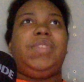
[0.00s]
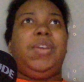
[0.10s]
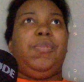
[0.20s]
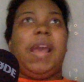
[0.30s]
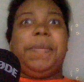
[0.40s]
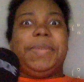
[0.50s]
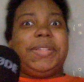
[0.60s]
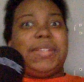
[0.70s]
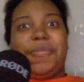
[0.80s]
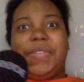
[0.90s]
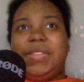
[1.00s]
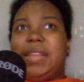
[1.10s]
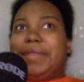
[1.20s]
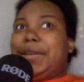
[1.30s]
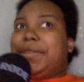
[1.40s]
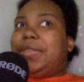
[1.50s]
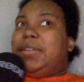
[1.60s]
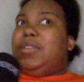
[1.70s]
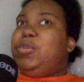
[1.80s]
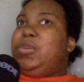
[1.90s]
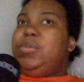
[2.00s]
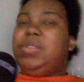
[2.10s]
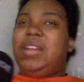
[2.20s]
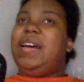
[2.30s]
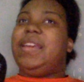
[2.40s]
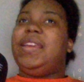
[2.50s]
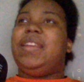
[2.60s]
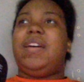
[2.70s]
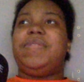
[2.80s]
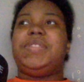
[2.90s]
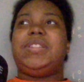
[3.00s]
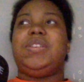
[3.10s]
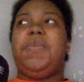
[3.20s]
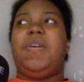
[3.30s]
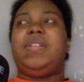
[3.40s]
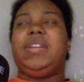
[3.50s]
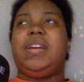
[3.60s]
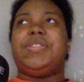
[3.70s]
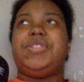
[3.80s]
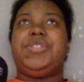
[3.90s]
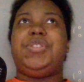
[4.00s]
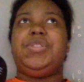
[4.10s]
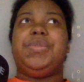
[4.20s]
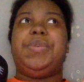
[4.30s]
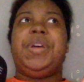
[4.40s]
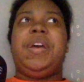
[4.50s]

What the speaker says: wrap itself in that like thin blue line of still wanting us to